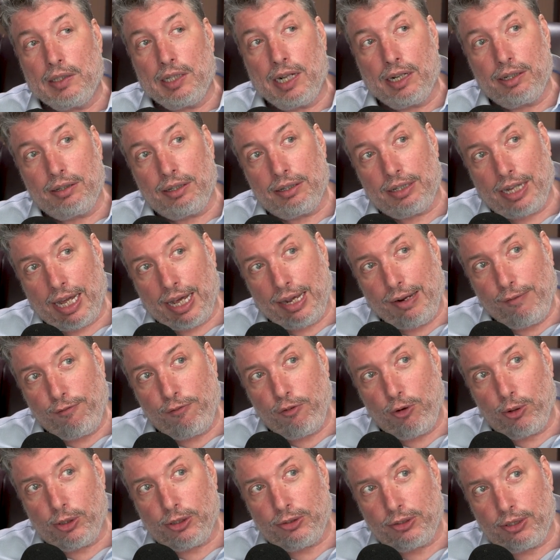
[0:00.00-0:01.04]
the life
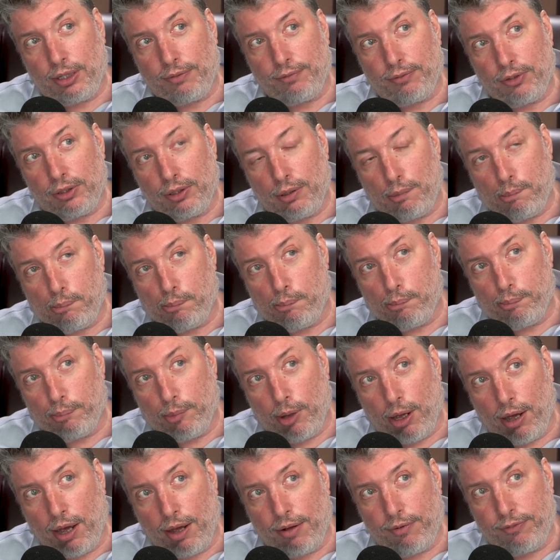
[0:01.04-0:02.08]
force of
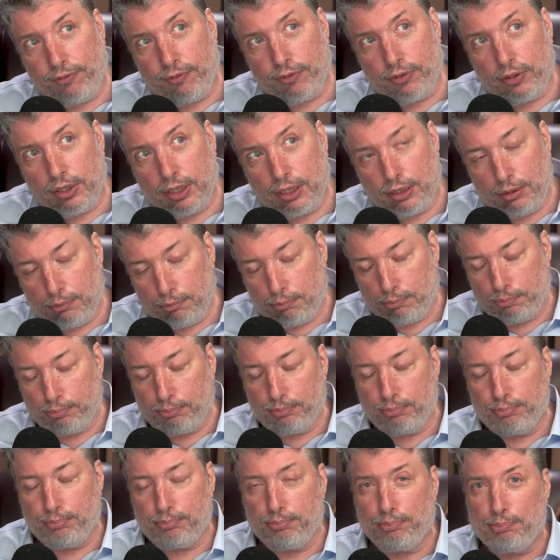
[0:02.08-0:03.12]
the
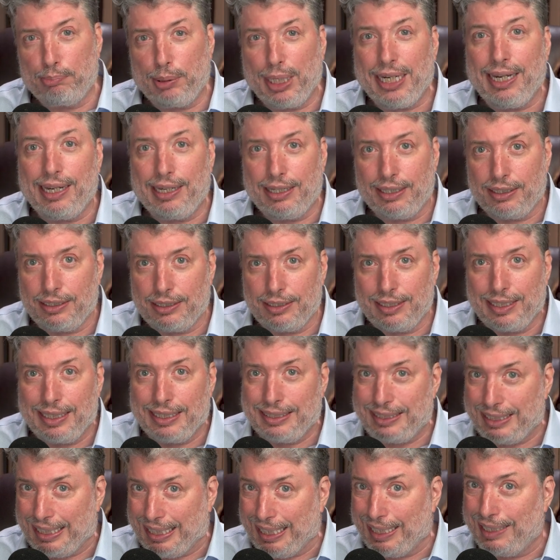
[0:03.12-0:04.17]
being
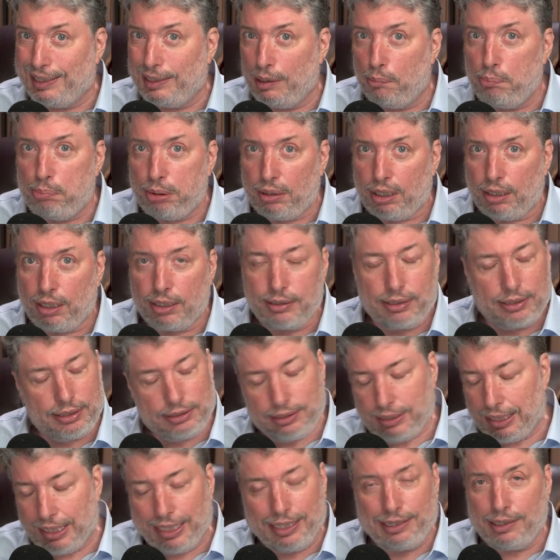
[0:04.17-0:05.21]
is in the blood.
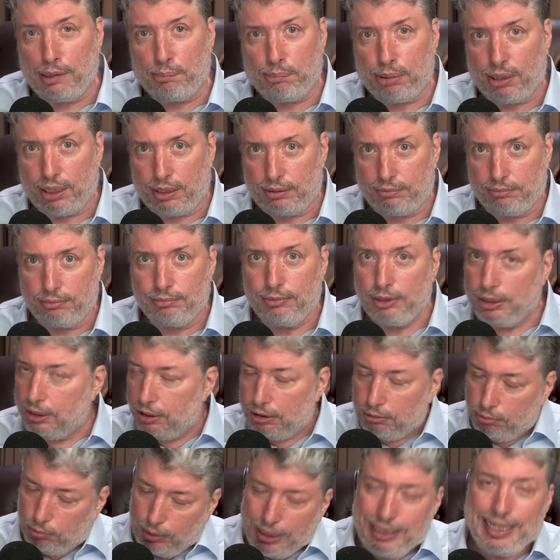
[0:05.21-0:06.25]
It's in the blood.
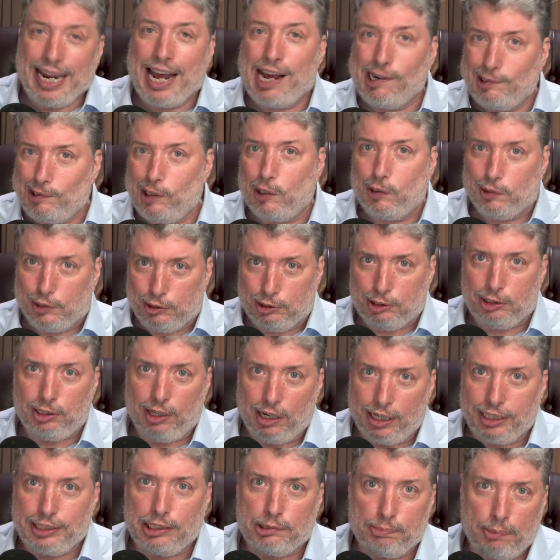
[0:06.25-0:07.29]
We now know the
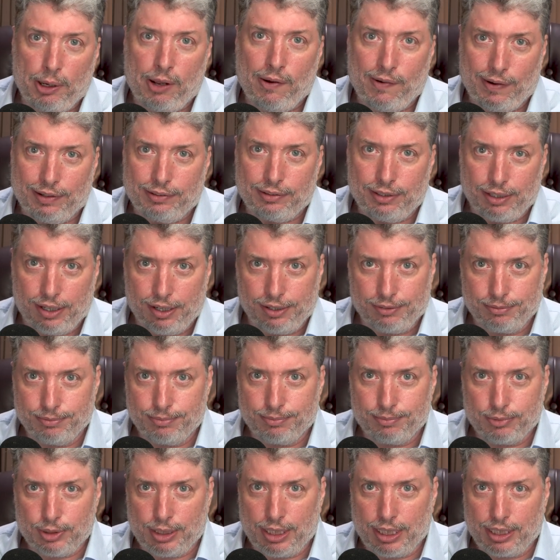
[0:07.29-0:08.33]
science behind that.
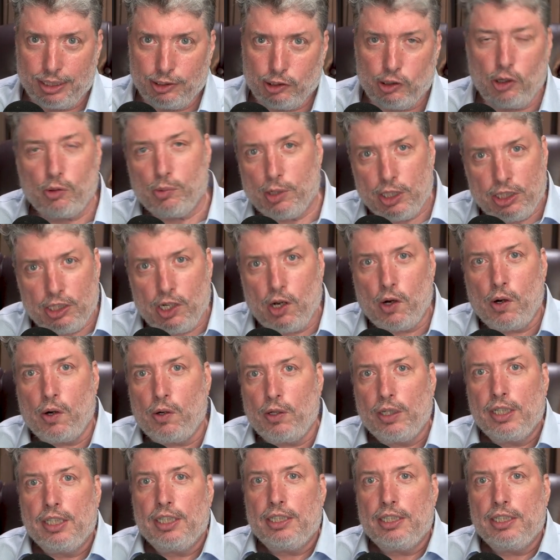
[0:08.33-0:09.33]
Okay, so we know